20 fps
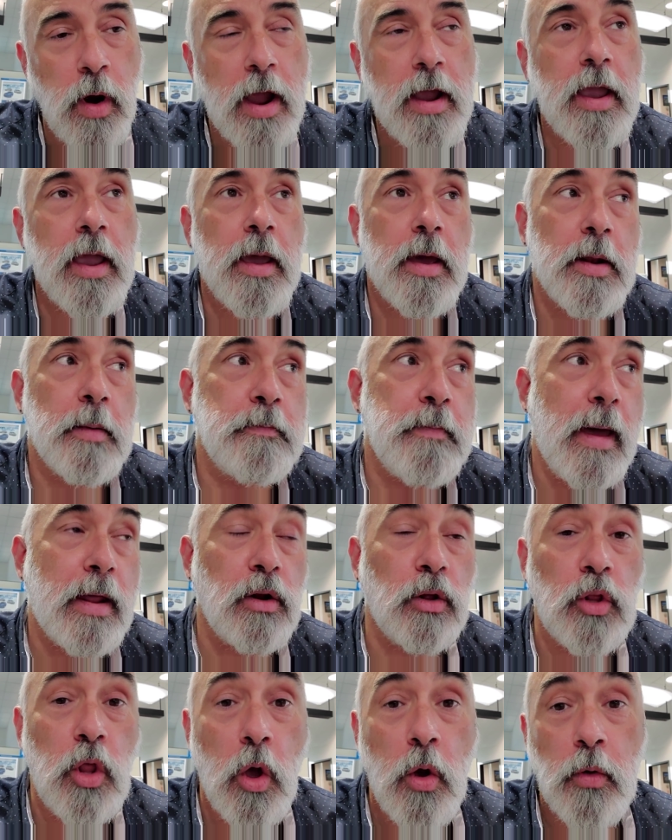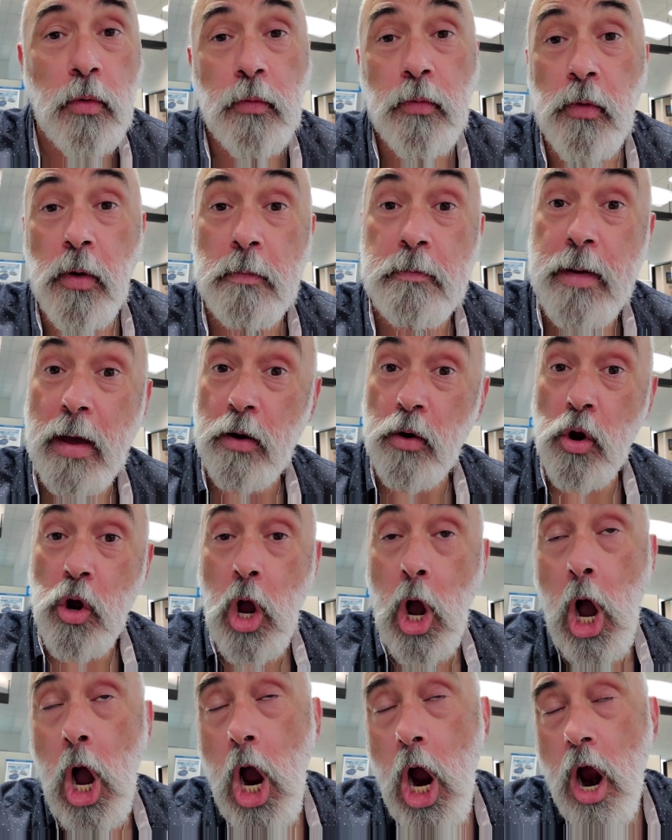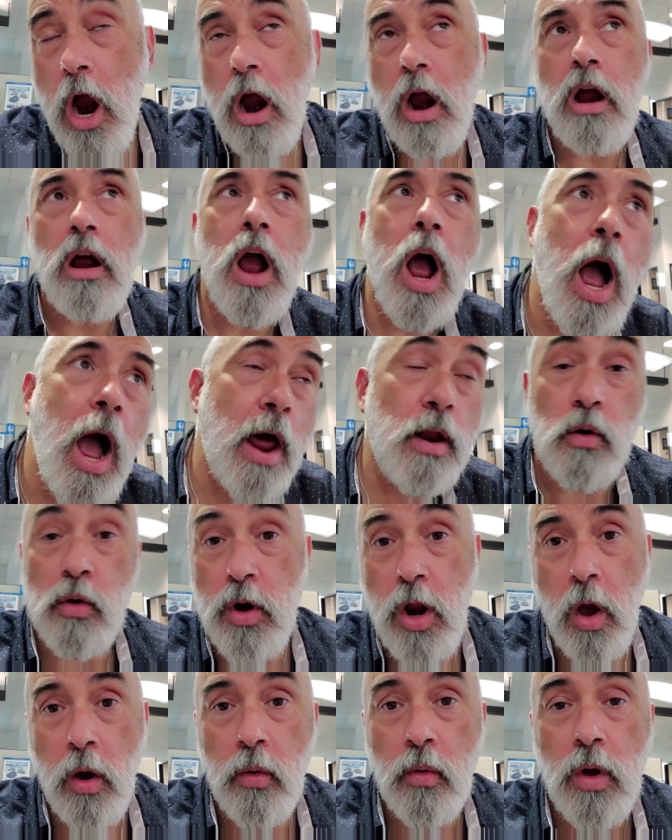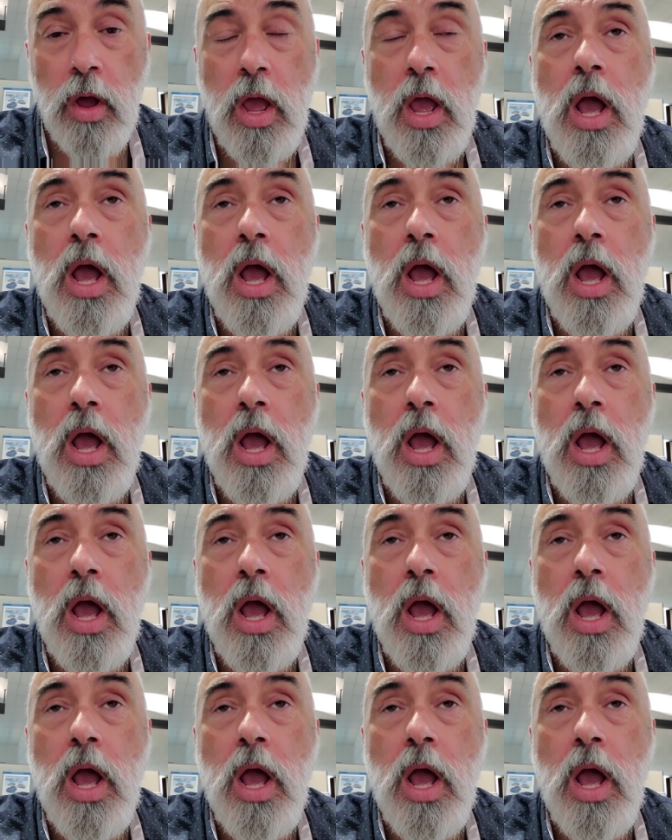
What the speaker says: where I can get a better loan for a better car, I don't know.